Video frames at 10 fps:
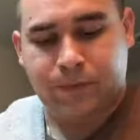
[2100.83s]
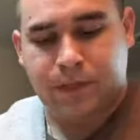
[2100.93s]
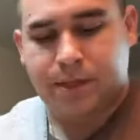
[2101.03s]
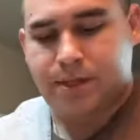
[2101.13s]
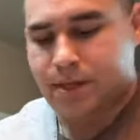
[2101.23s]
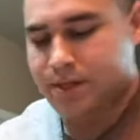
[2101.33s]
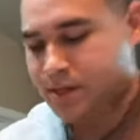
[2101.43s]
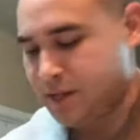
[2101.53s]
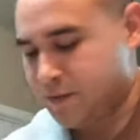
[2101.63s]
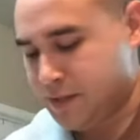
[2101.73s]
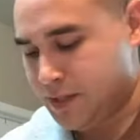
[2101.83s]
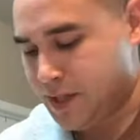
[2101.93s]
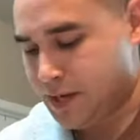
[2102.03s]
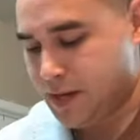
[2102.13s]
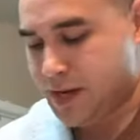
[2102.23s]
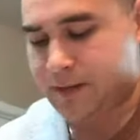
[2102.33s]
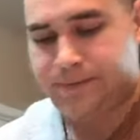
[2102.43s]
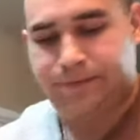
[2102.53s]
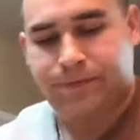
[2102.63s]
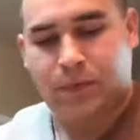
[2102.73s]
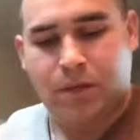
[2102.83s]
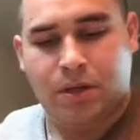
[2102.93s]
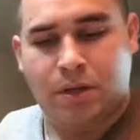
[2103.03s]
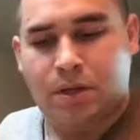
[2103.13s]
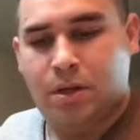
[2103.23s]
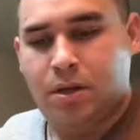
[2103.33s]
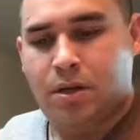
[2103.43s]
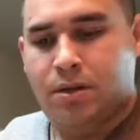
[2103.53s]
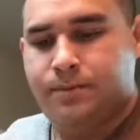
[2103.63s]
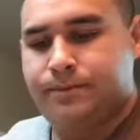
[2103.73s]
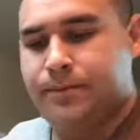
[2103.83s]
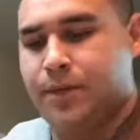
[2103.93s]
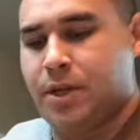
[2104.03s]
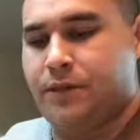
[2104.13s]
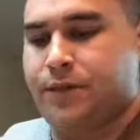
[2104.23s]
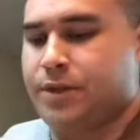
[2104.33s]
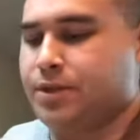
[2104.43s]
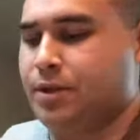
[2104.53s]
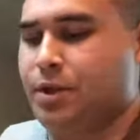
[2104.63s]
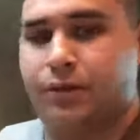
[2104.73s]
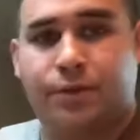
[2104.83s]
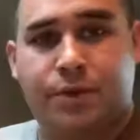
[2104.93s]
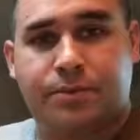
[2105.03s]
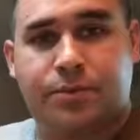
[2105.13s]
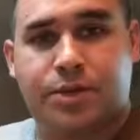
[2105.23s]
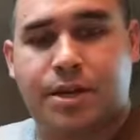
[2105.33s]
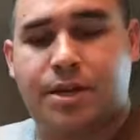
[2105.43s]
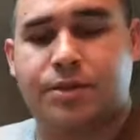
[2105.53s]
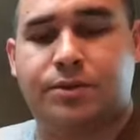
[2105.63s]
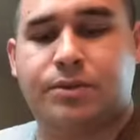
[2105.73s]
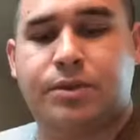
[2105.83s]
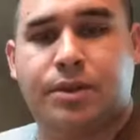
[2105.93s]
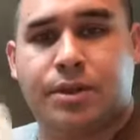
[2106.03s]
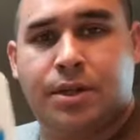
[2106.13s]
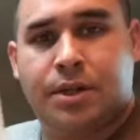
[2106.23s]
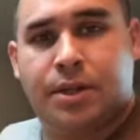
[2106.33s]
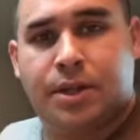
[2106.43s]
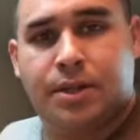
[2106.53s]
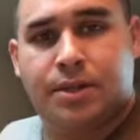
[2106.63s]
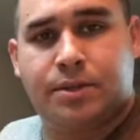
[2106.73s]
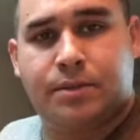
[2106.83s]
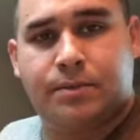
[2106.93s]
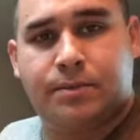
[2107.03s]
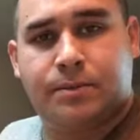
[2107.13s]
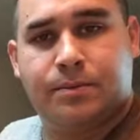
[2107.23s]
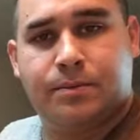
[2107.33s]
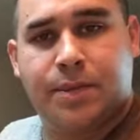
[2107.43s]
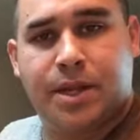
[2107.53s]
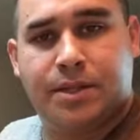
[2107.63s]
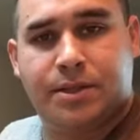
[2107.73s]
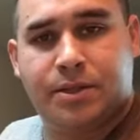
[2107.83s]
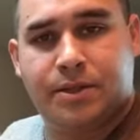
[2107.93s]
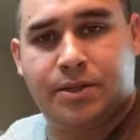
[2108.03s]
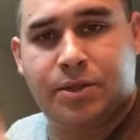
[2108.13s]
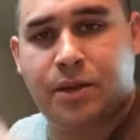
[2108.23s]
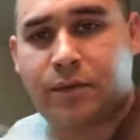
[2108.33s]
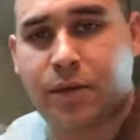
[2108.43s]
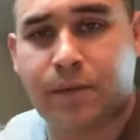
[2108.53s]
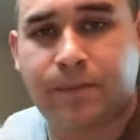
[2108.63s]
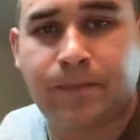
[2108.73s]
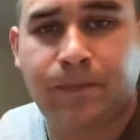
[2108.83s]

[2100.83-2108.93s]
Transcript: It's a stiff synthetic knot. Then I finished it off with witch hazel and some men's shave cream.